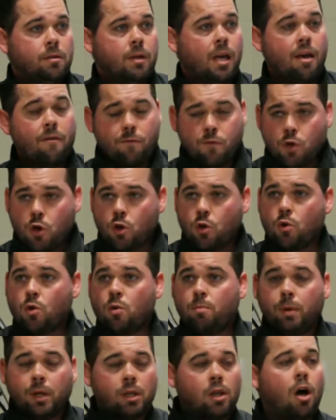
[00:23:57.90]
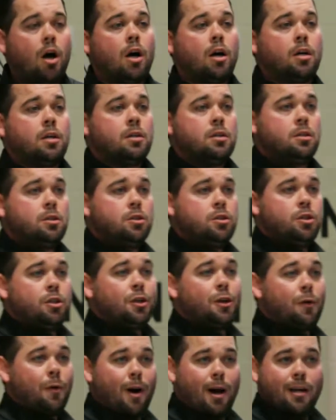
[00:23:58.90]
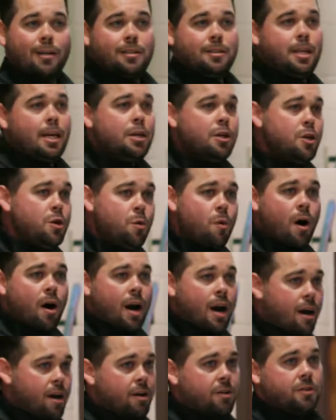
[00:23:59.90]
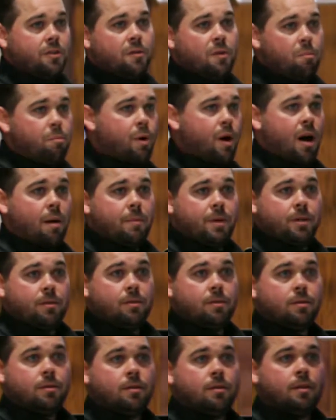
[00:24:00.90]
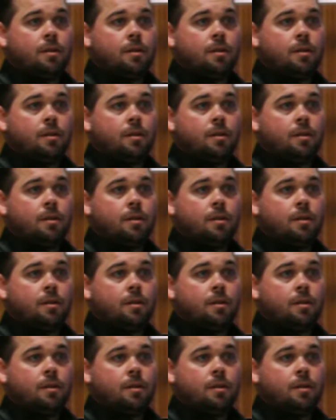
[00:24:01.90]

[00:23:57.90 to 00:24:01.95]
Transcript: If you belong to Christ, then you are heirs of the promise.